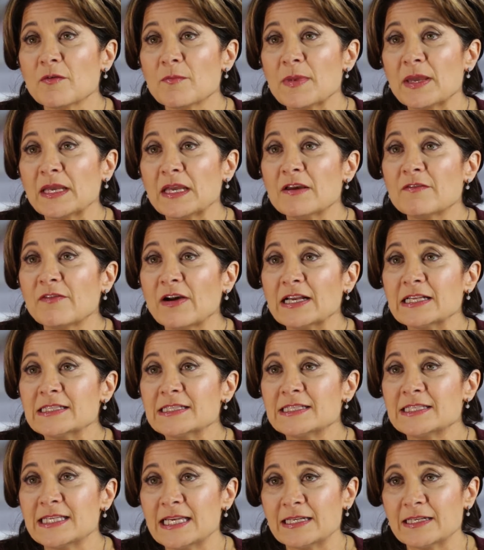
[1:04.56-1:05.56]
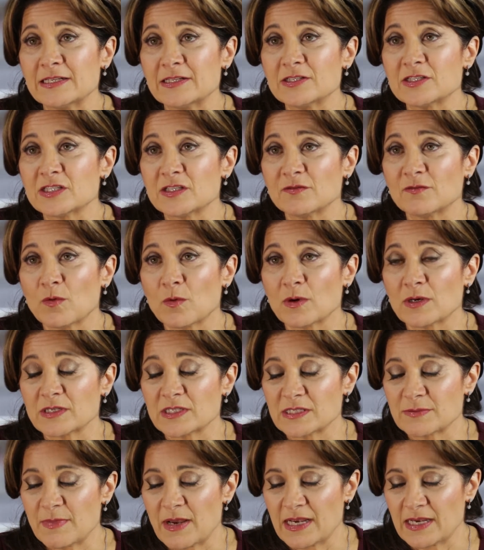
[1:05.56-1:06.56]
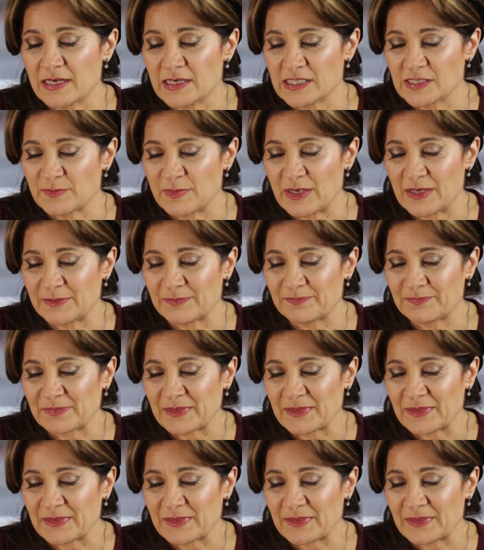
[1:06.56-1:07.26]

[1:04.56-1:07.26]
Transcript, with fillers: for me if I didn't divorce my husband.